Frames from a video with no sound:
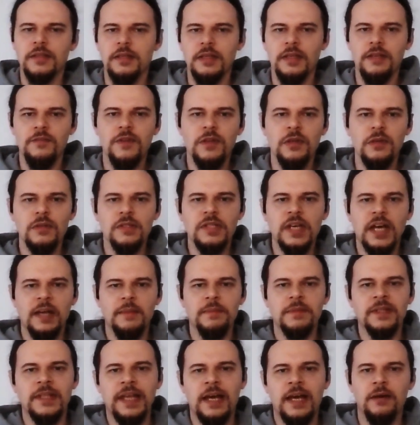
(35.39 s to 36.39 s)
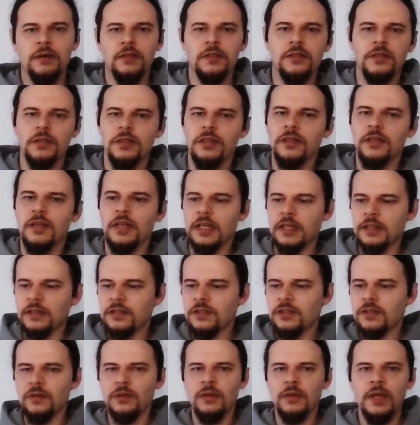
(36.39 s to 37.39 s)
If you type Naucter
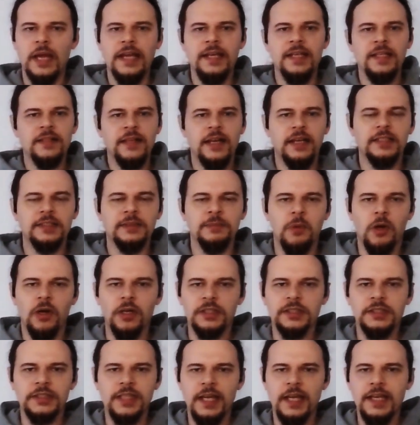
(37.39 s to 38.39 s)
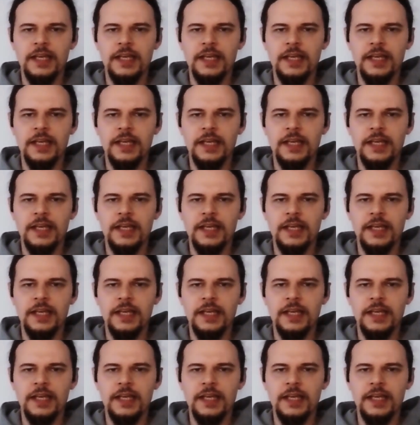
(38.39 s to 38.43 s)
into any text box